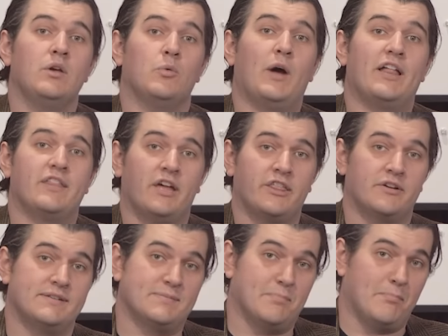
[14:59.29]
while the
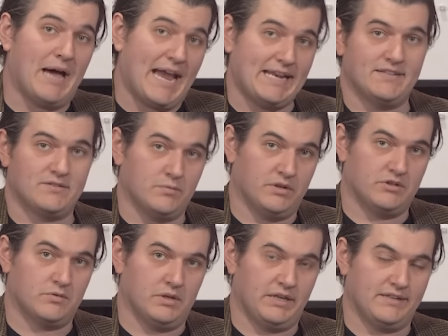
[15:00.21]
other is minus
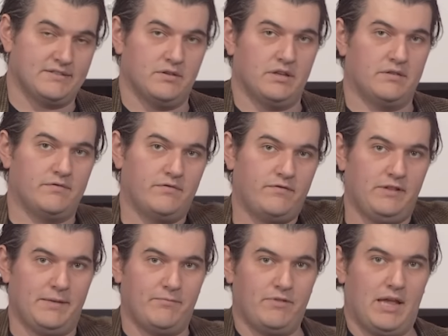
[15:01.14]
120. So they're
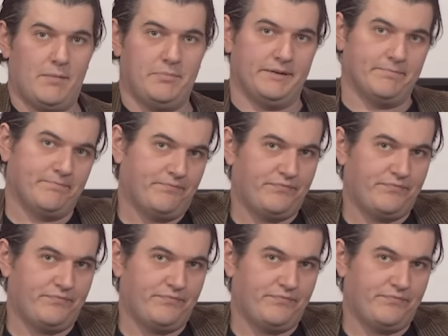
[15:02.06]
flip-flopping,